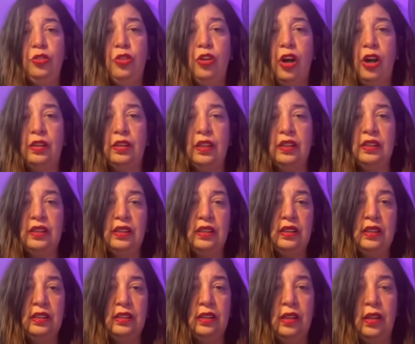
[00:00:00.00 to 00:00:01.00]
got
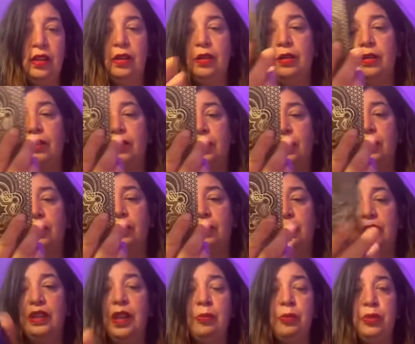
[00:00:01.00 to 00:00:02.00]
the
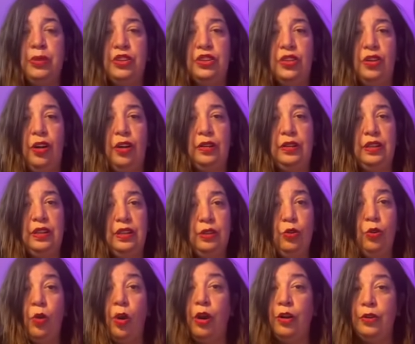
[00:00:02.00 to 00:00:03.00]
Temperance card.
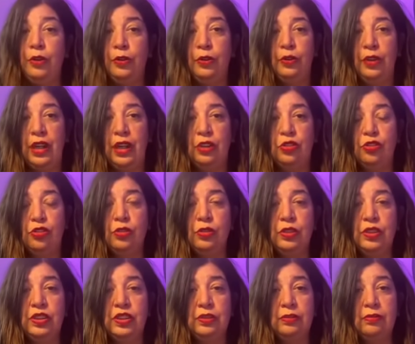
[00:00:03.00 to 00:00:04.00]
You are earth
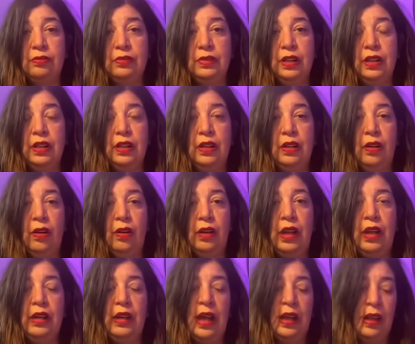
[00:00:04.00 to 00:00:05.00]
angels.
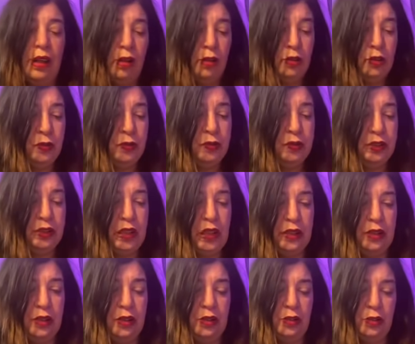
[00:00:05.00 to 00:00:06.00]
Okay. And I also feel
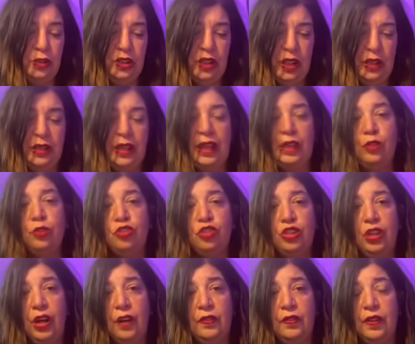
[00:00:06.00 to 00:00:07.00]
that there's an
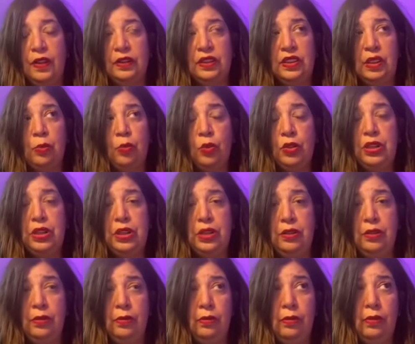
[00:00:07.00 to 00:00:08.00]
energy of someone
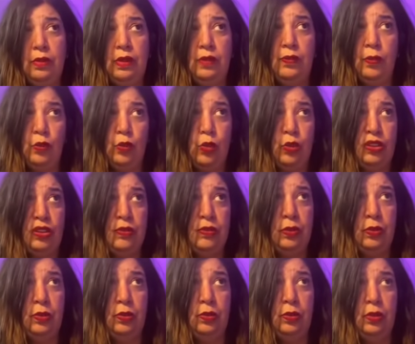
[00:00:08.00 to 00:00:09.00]
here. For those of
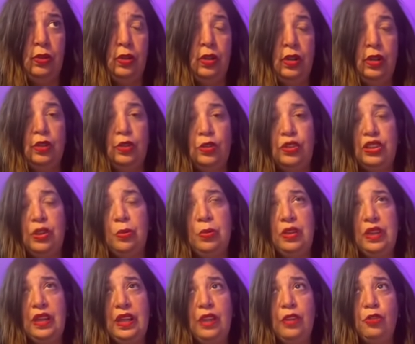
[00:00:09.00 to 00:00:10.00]
you, there's someone,
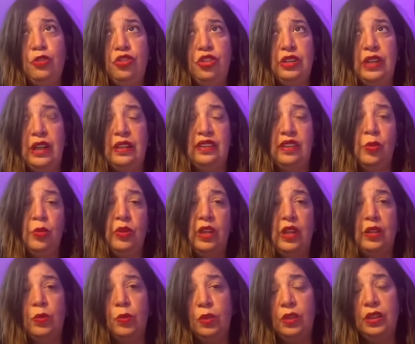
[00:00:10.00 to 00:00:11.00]
an energy that someone
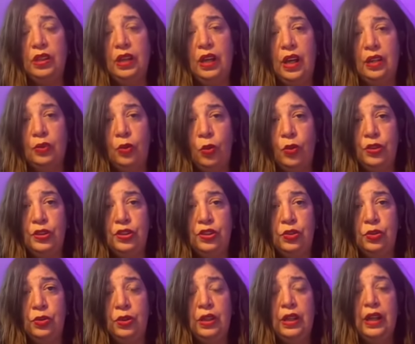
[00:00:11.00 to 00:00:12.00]
that really adores
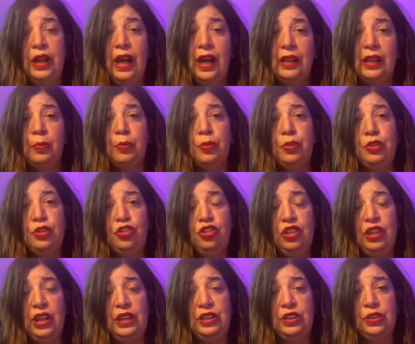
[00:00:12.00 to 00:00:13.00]
you and
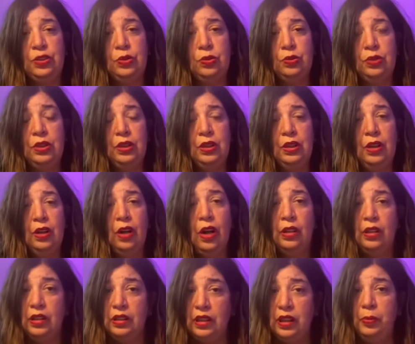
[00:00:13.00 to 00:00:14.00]
appreciates you
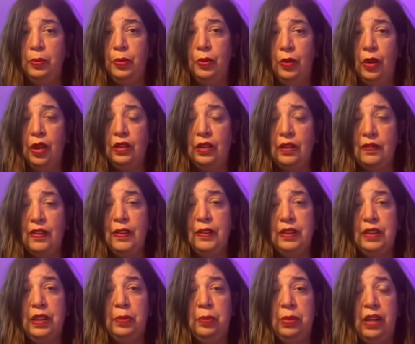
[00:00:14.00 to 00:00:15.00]
on a deeper, on a very
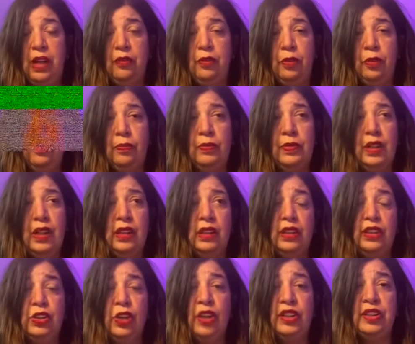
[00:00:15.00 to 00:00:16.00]
deep level.
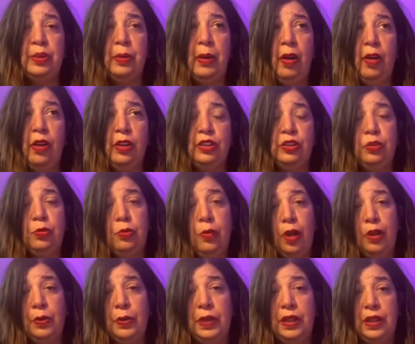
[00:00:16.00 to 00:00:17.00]
This talks about also
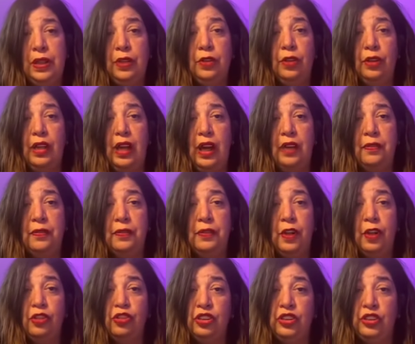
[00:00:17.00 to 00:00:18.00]
moderating your life,
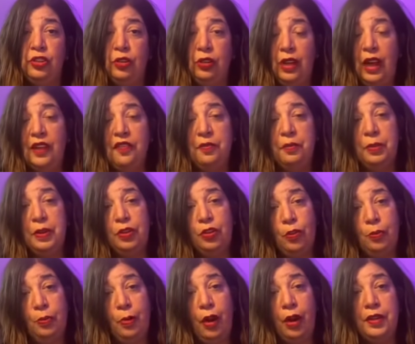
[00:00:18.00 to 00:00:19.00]
not just your life, but
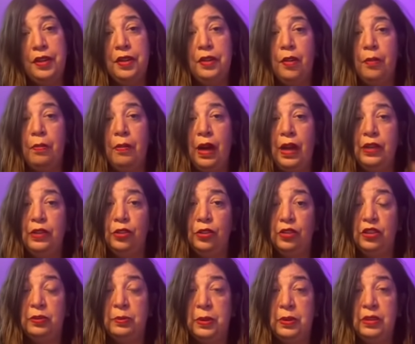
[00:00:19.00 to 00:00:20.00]
your body, your mind, your
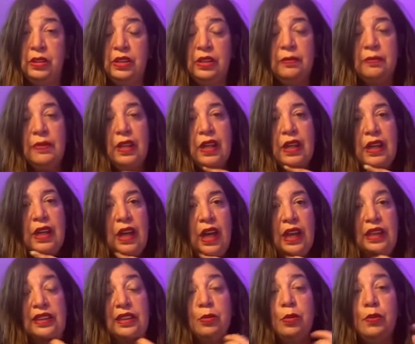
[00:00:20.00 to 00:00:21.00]
spirit.
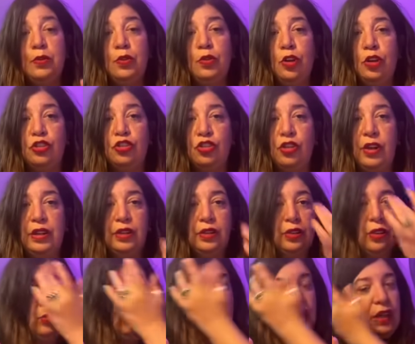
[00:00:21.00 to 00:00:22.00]
And some of you are trying to
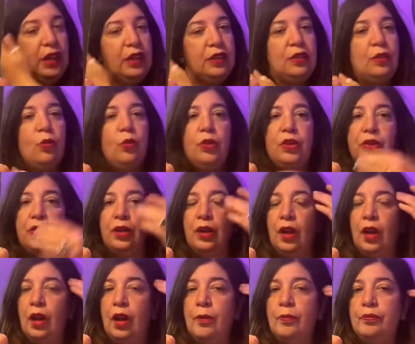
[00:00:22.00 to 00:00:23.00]
communicate with,
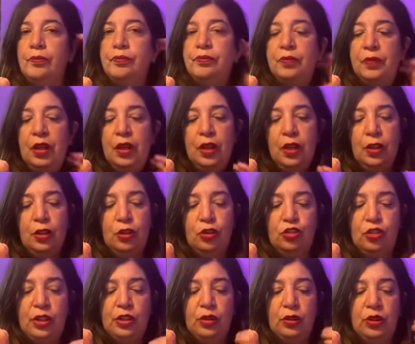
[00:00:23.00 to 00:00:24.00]
um, you're
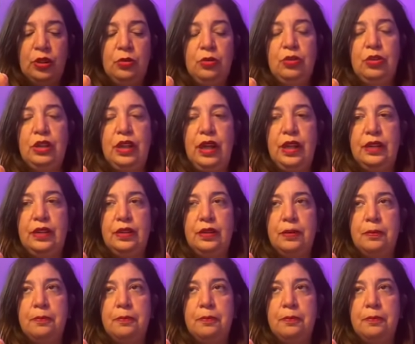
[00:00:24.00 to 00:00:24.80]
trying to communicate